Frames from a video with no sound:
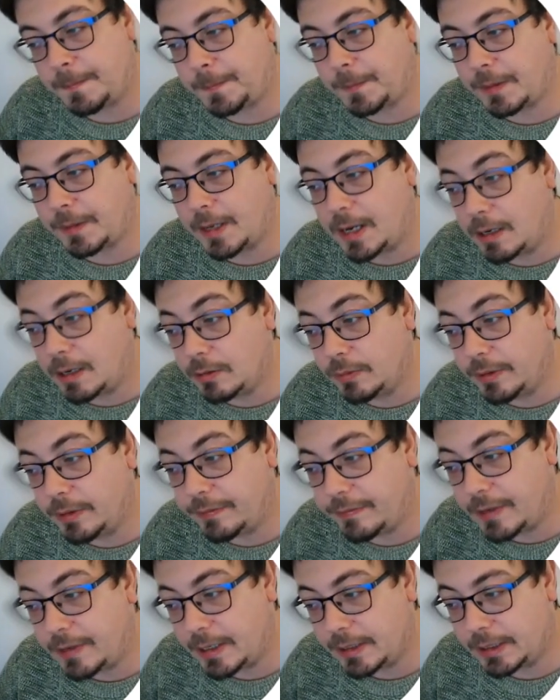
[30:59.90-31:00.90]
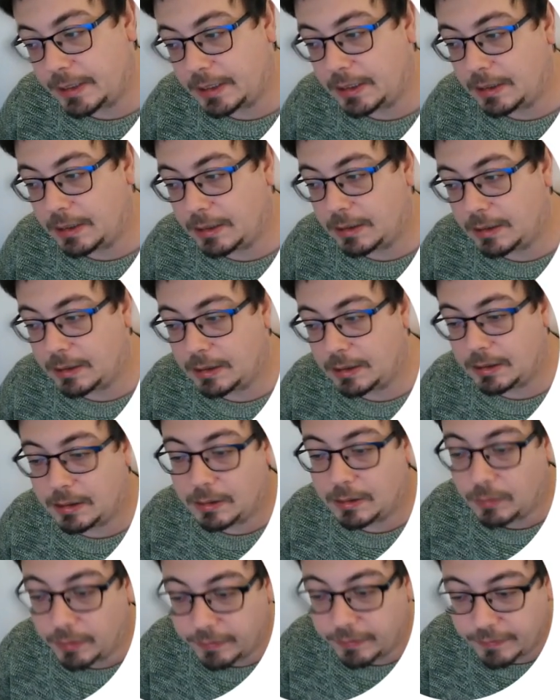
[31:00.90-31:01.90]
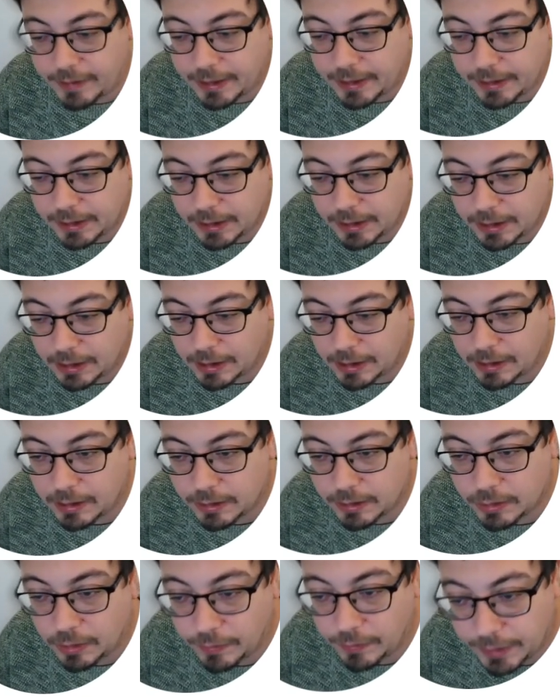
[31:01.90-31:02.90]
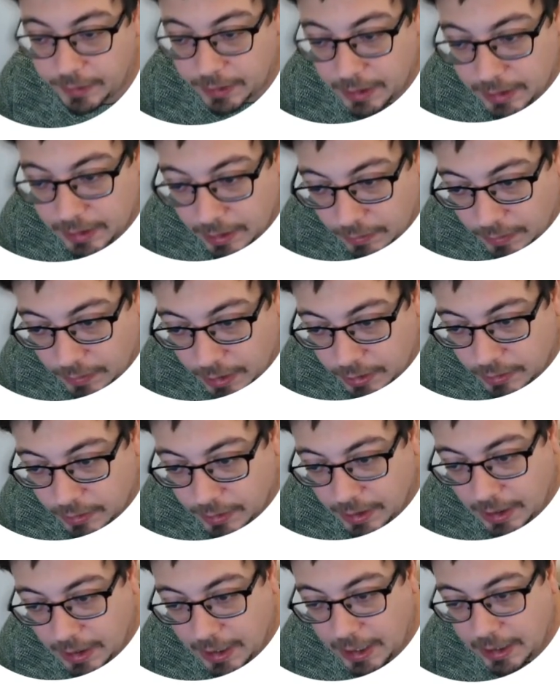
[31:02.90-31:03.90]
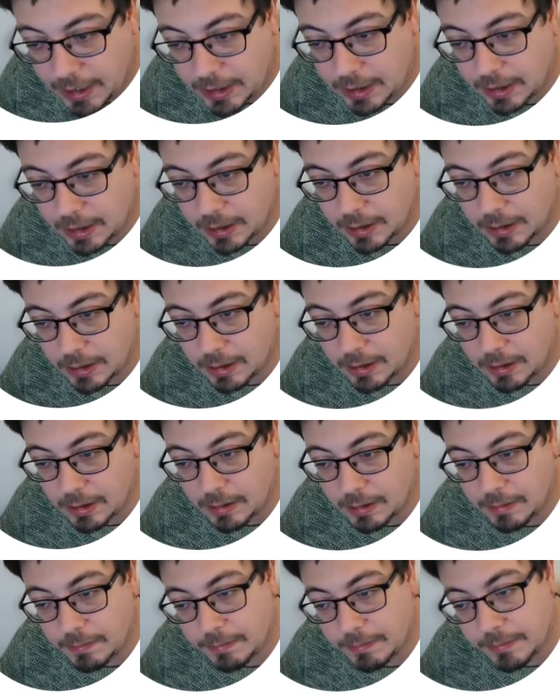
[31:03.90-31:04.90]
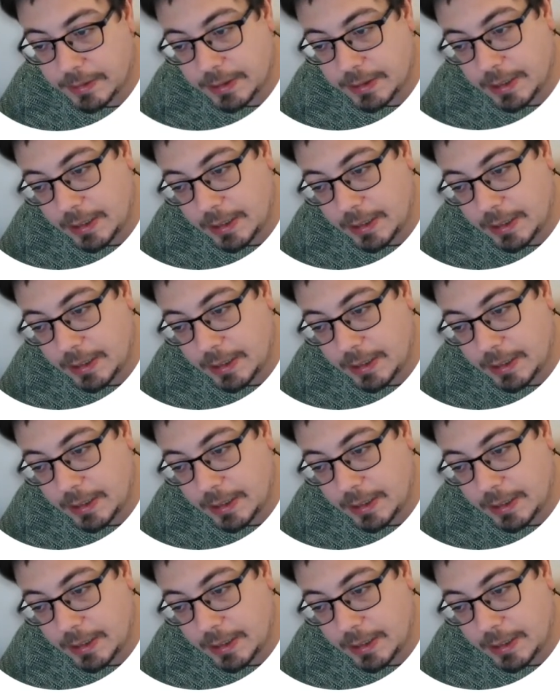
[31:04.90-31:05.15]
How do we find it? We find it solving this equation: A psi